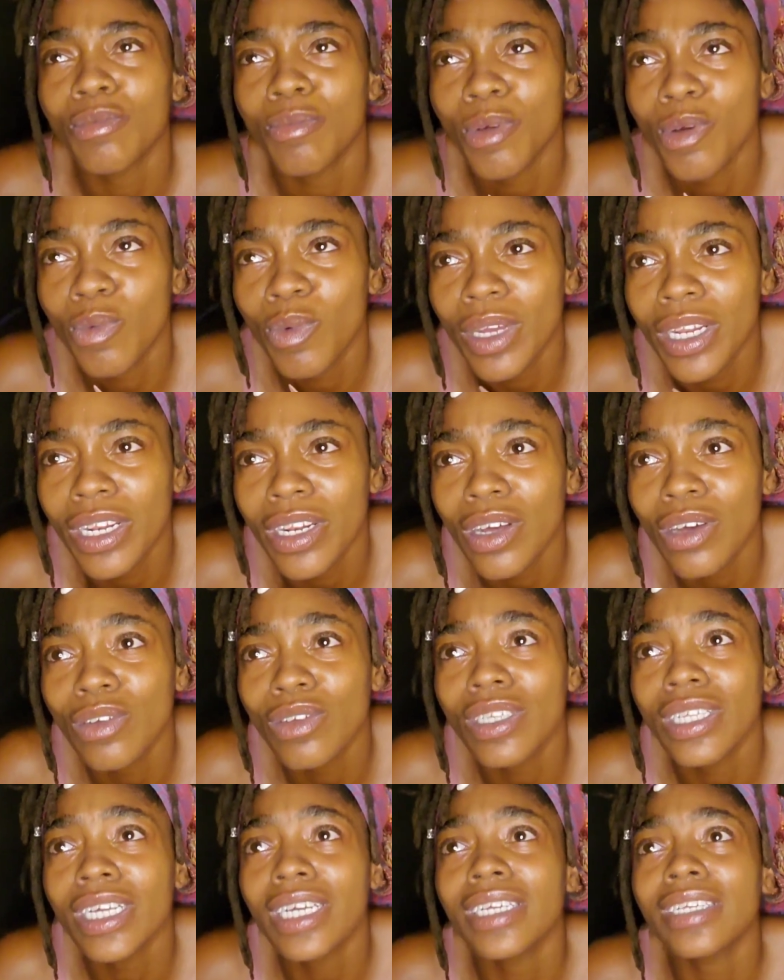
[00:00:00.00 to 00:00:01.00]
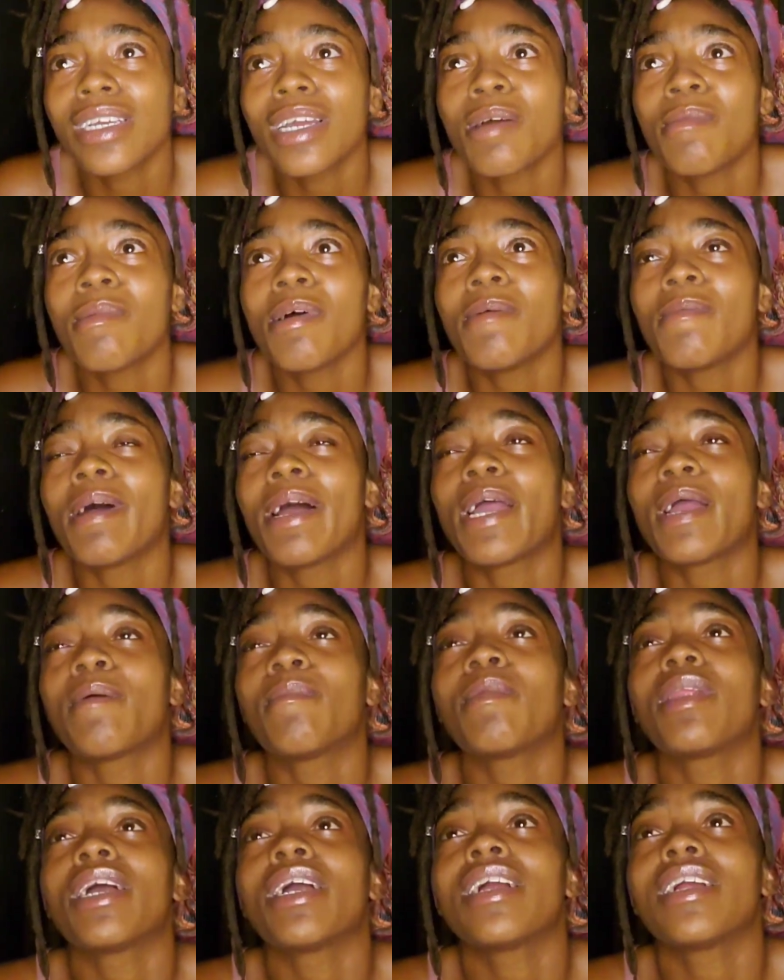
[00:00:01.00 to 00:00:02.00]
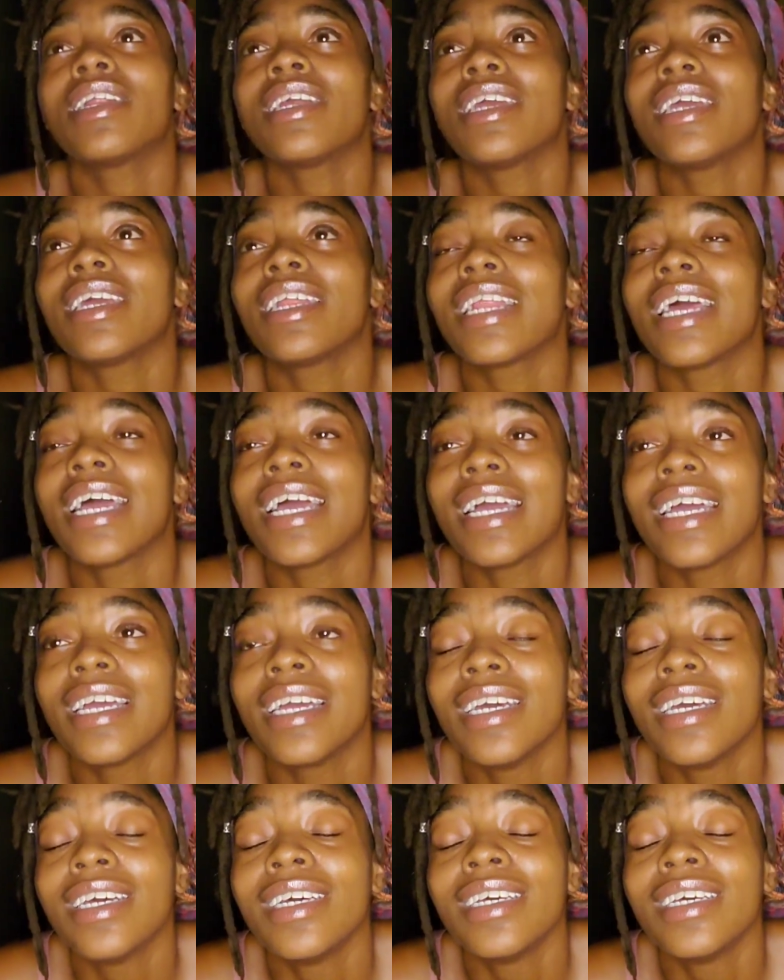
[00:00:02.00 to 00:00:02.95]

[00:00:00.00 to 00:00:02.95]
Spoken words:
But when those things come up, I am learning that